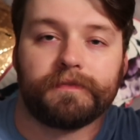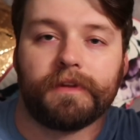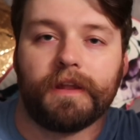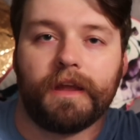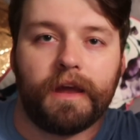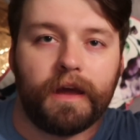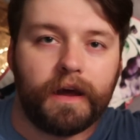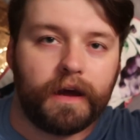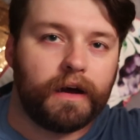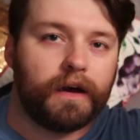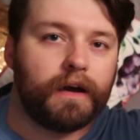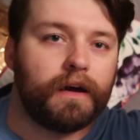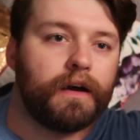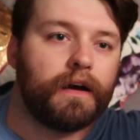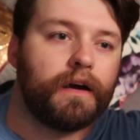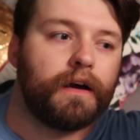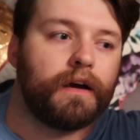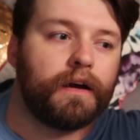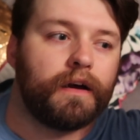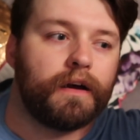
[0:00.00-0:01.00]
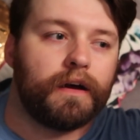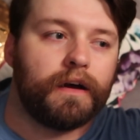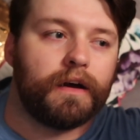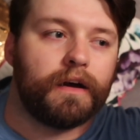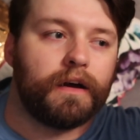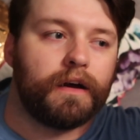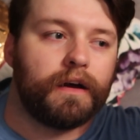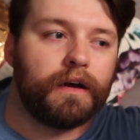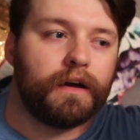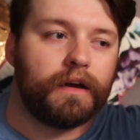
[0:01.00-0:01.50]

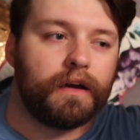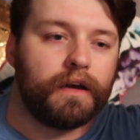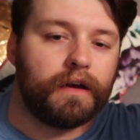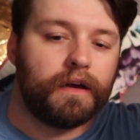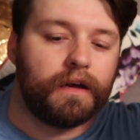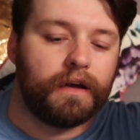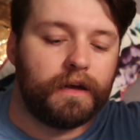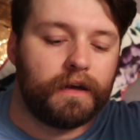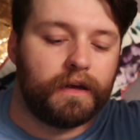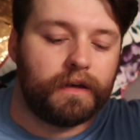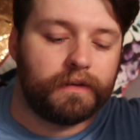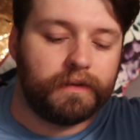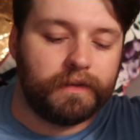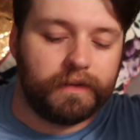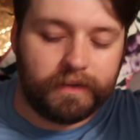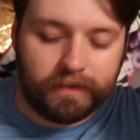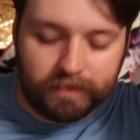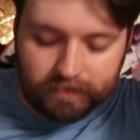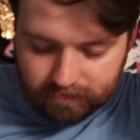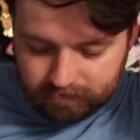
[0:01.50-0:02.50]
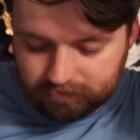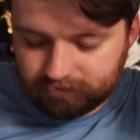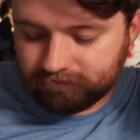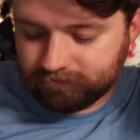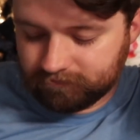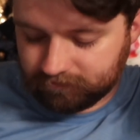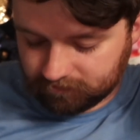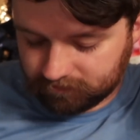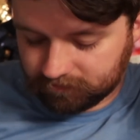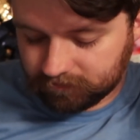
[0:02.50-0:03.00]

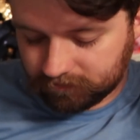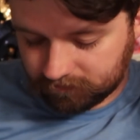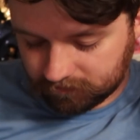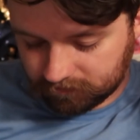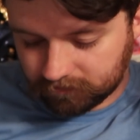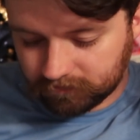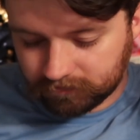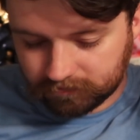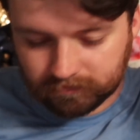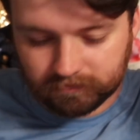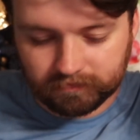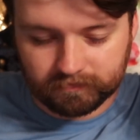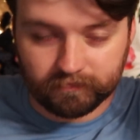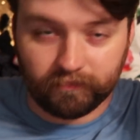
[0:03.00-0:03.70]
No words are spoken by the person on screen.